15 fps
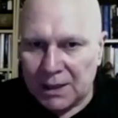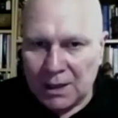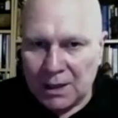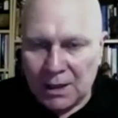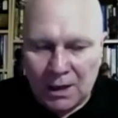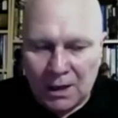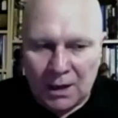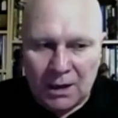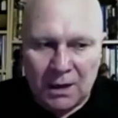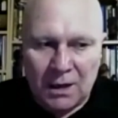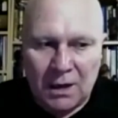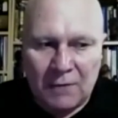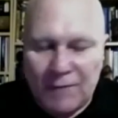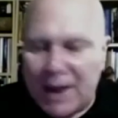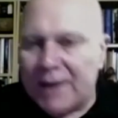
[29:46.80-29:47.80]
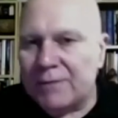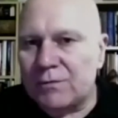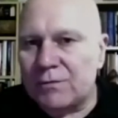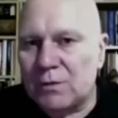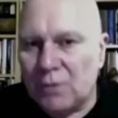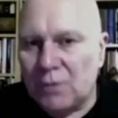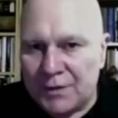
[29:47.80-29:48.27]
around
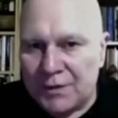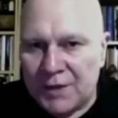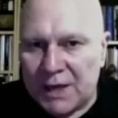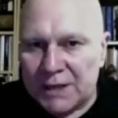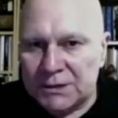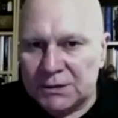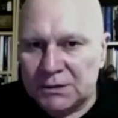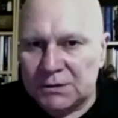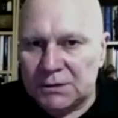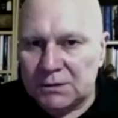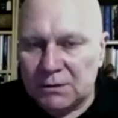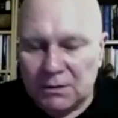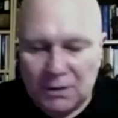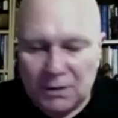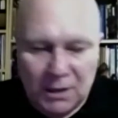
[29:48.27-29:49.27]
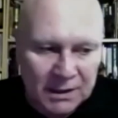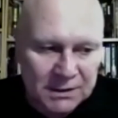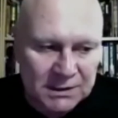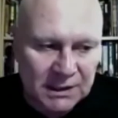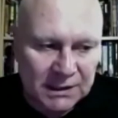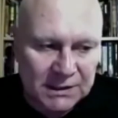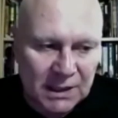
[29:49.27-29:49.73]

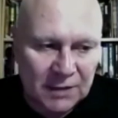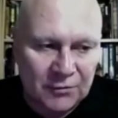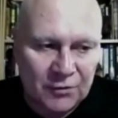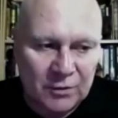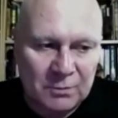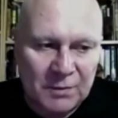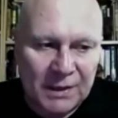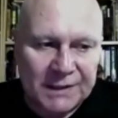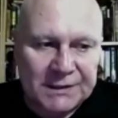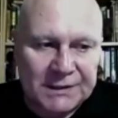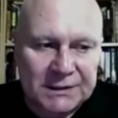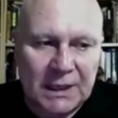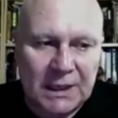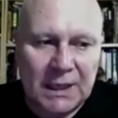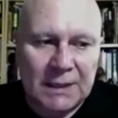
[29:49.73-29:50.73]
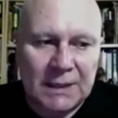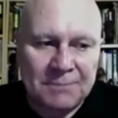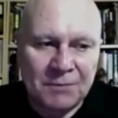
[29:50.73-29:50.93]
9,600 BC.